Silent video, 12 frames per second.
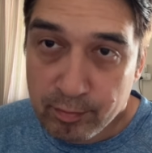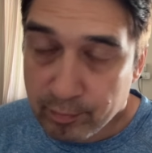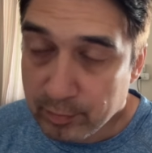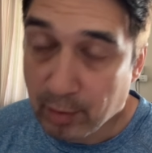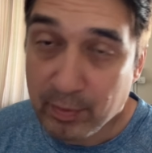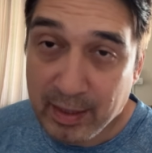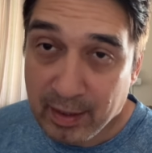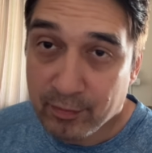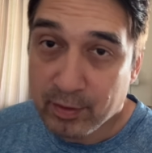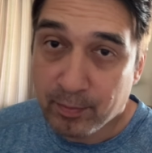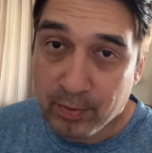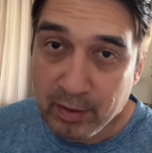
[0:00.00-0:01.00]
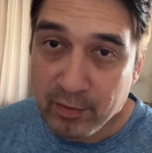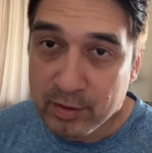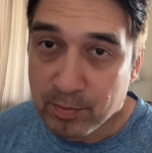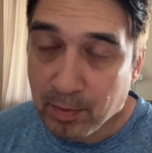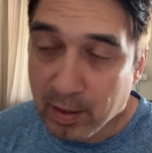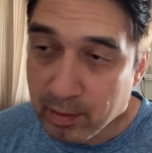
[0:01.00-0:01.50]
the
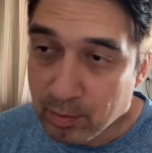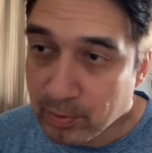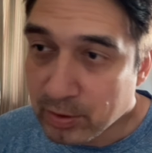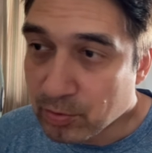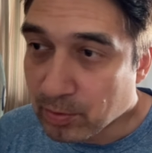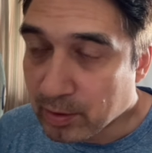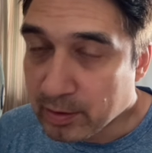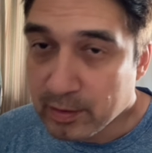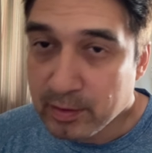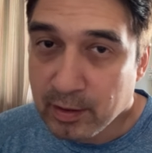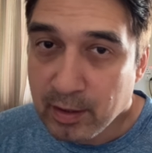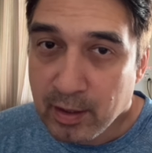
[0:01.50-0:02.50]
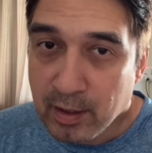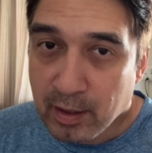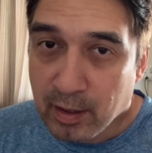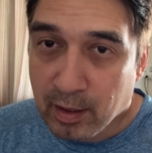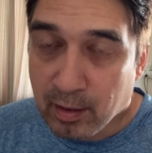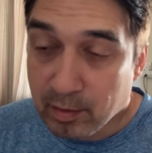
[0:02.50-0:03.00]
previous model, which was
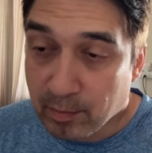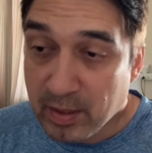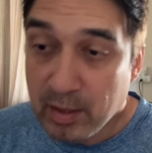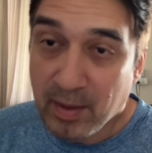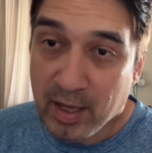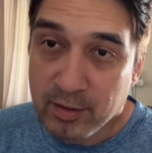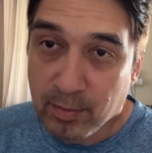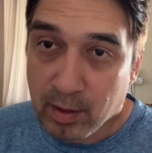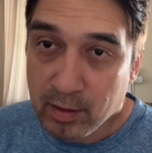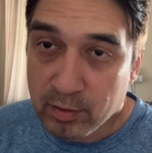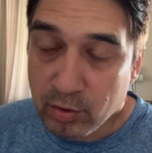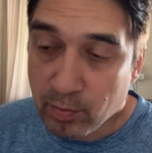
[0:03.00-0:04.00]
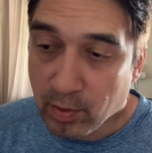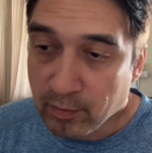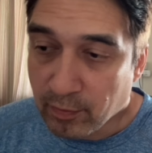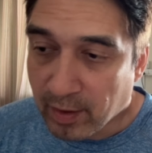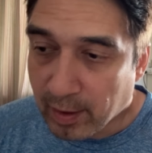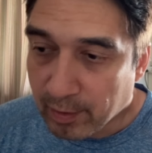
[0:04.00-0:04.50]
the Minimax model
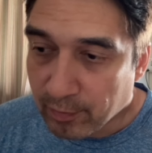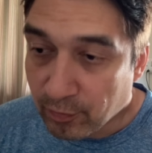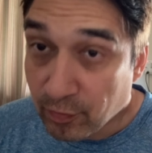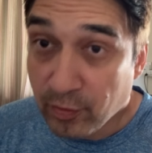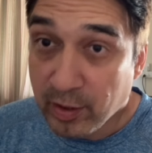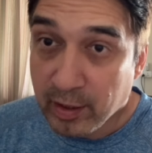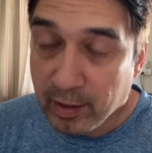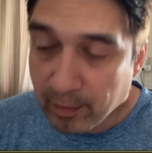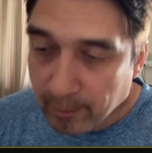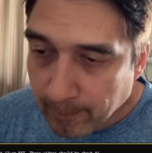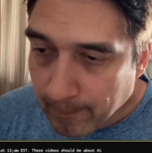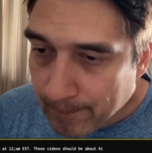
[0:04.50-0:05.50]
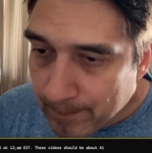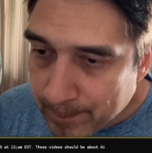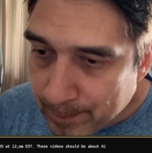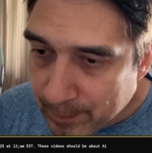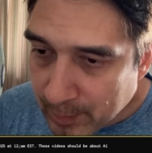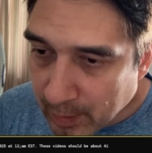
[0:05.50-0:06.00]
2.5 free,
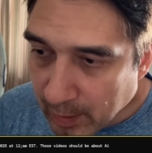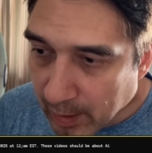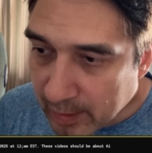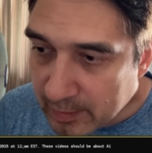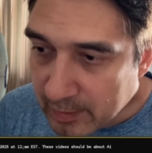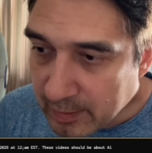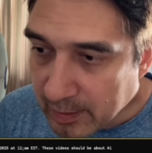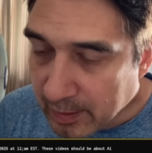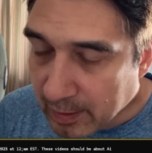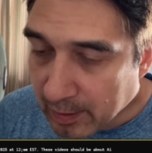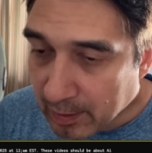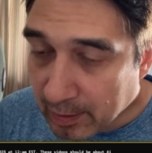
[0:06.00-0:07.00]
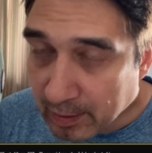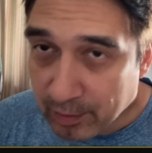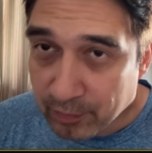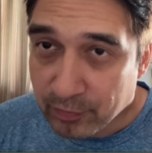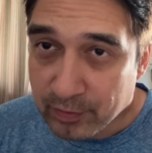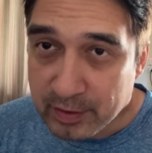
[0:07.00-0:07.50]
and see
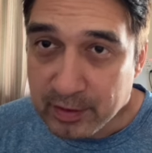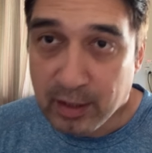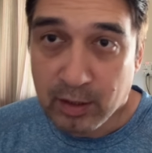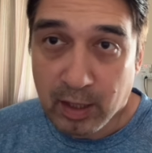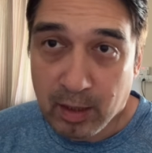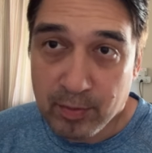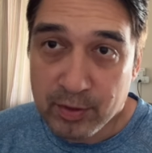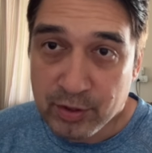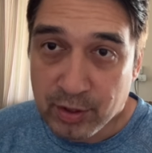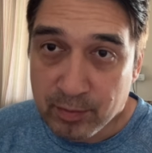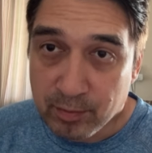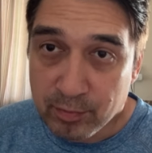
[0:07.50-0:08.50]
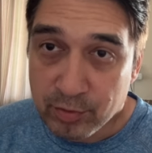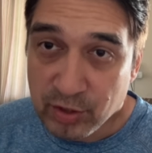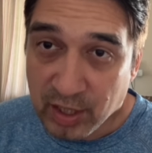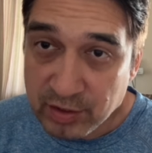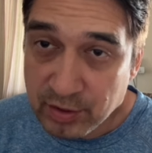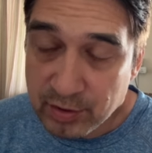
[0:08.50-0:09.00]
if this can accomplish it.
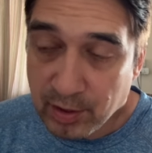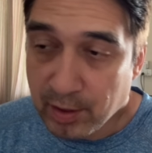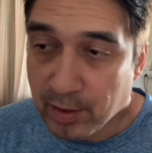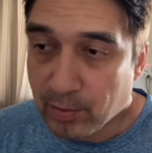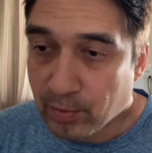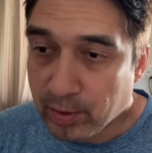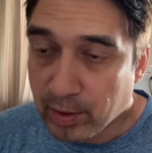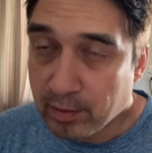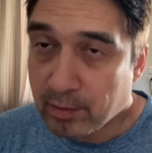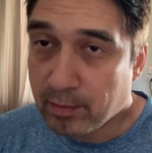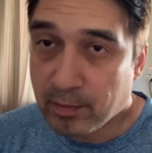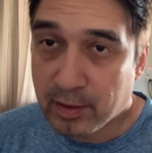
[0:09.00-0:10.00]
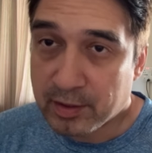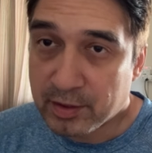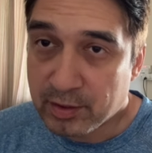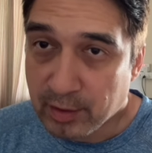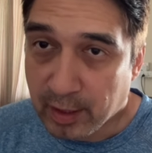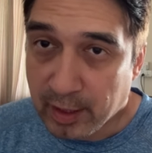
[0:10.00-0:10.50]
Chances are it wouldn't, but
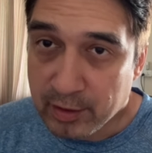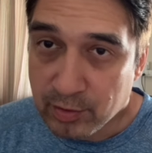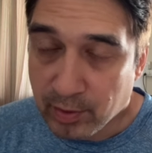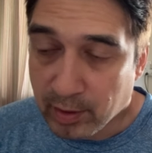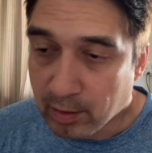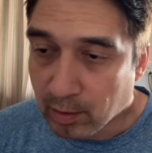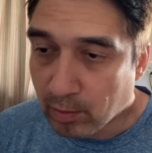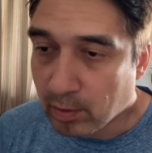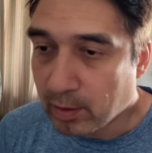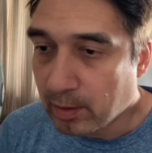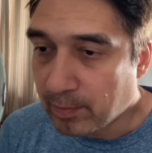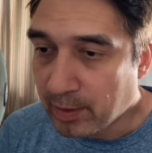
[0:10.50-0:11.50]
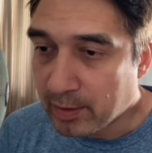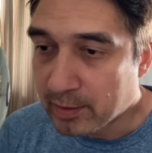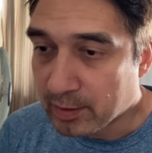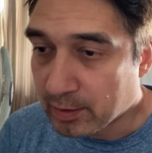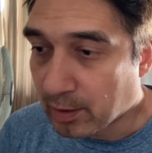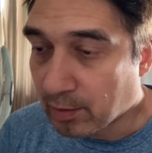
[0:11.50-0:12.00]
it's A, it's running locally, B, this
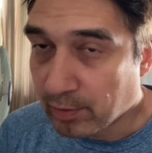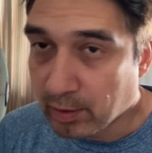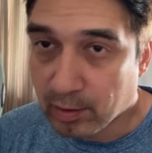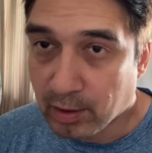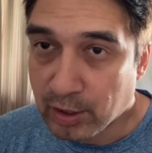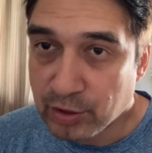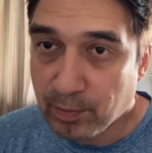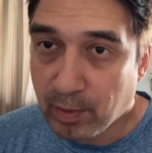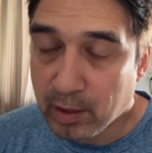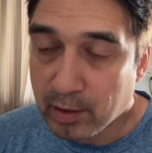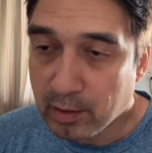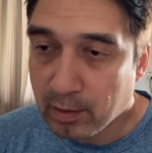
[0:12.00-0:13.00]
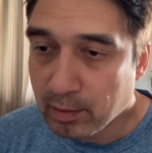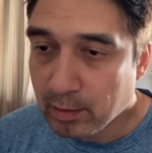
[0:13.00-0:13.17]
is not a really large model,